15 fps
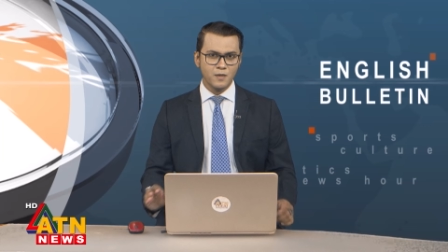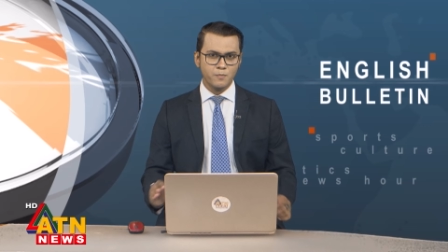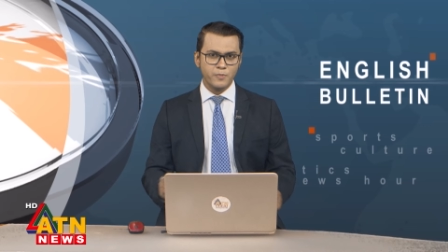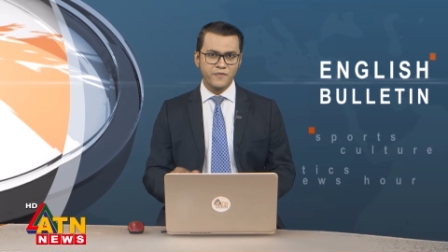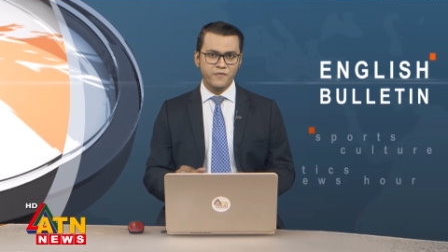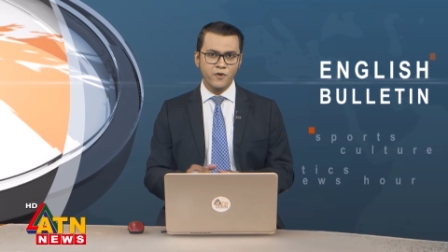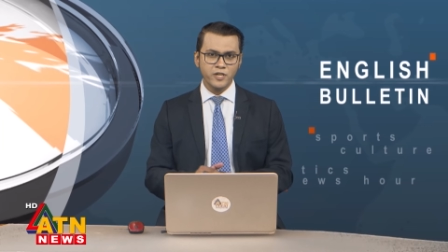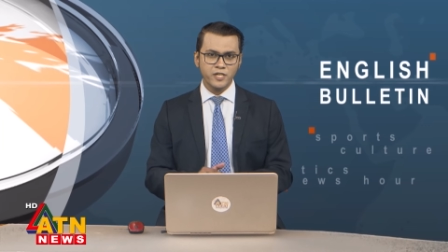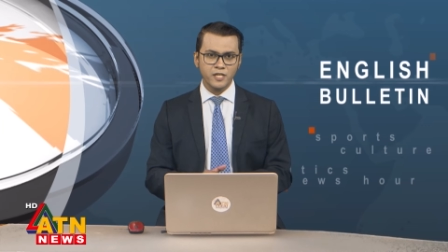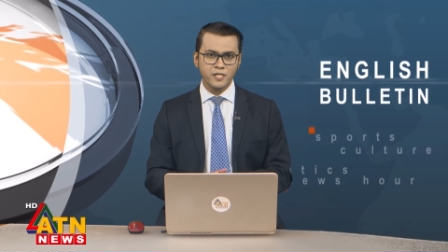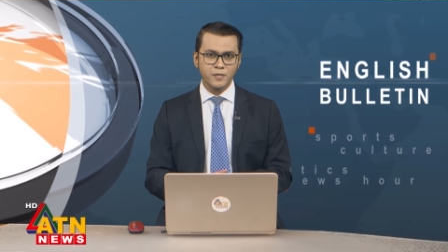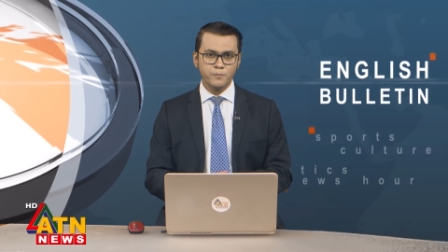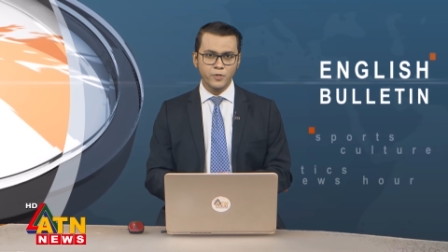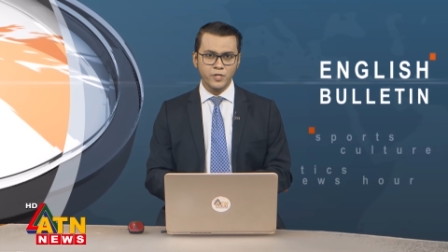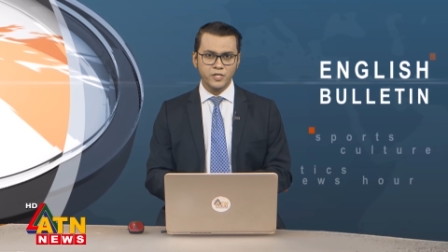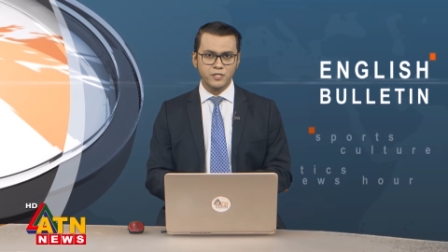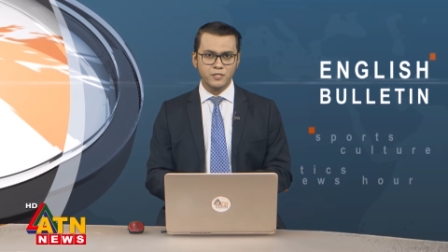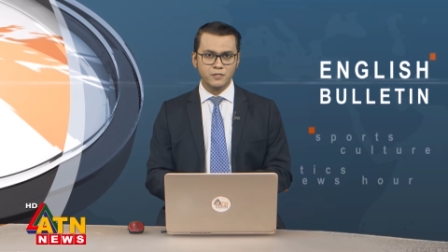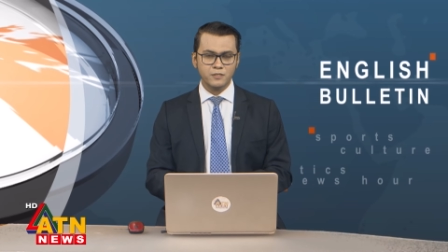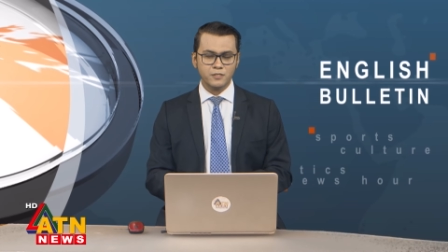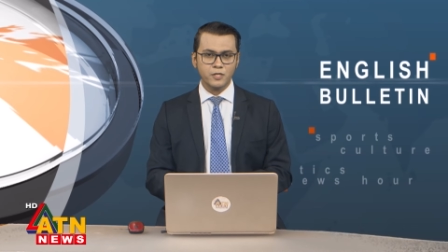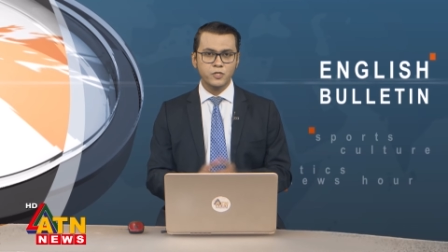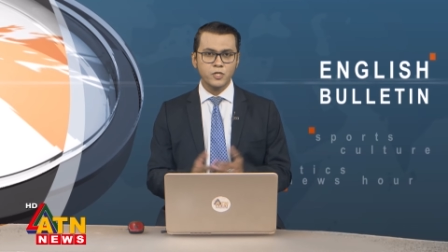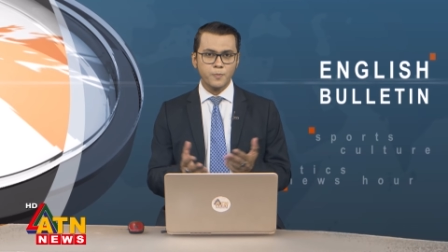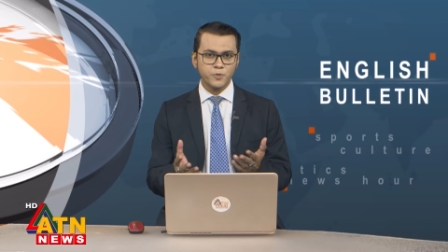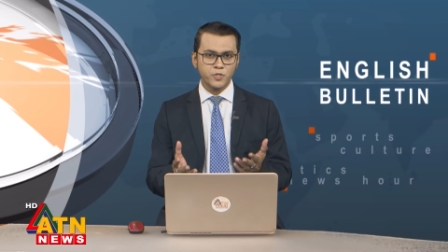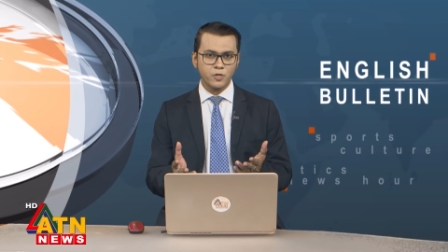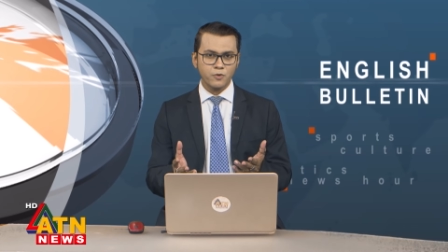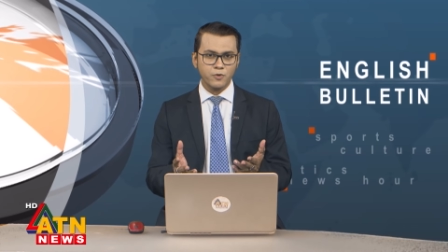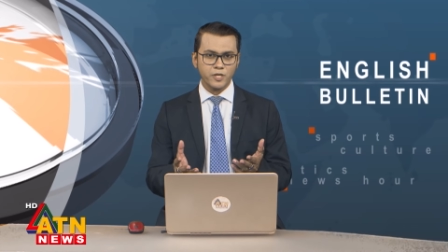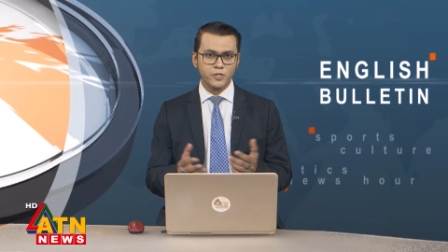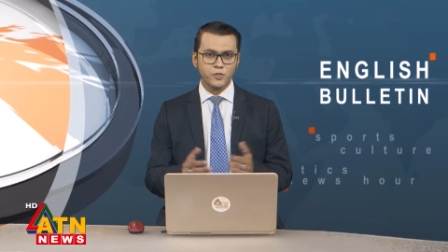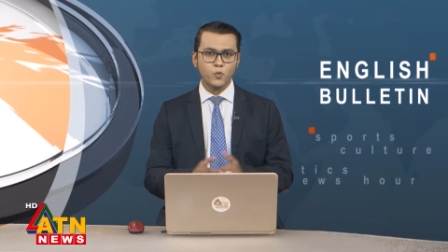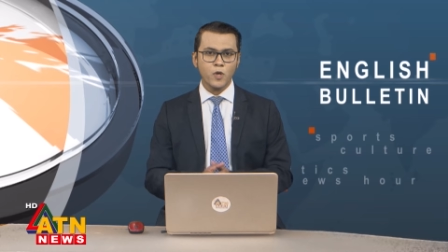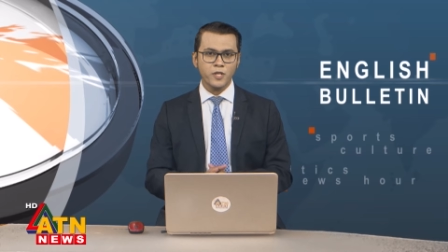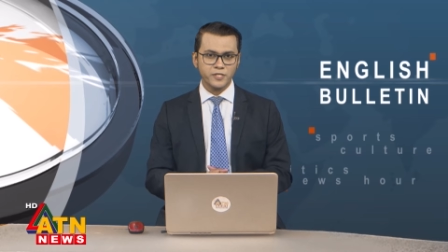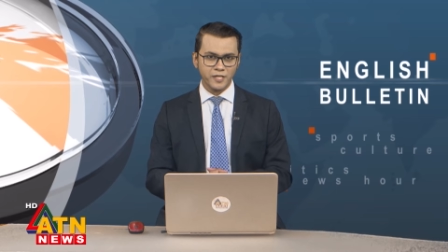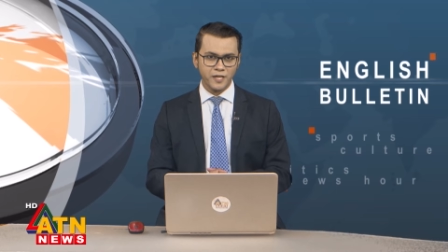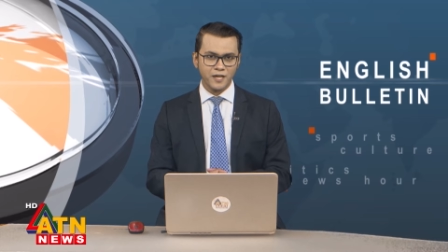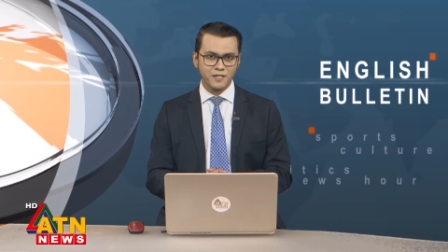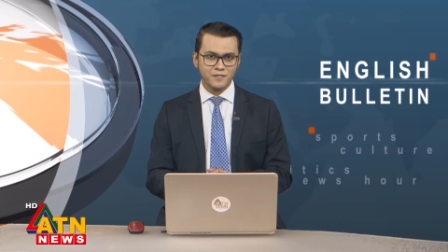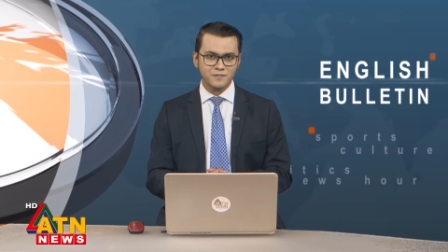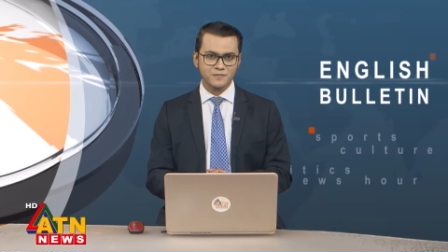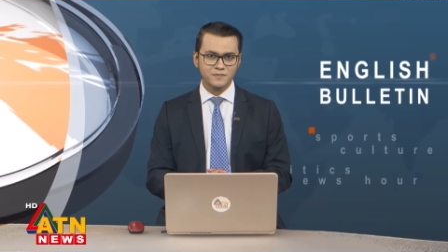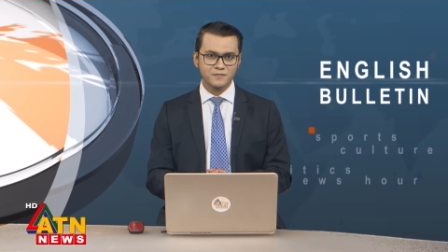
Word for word: Before ending the bulletin, the top stories once again.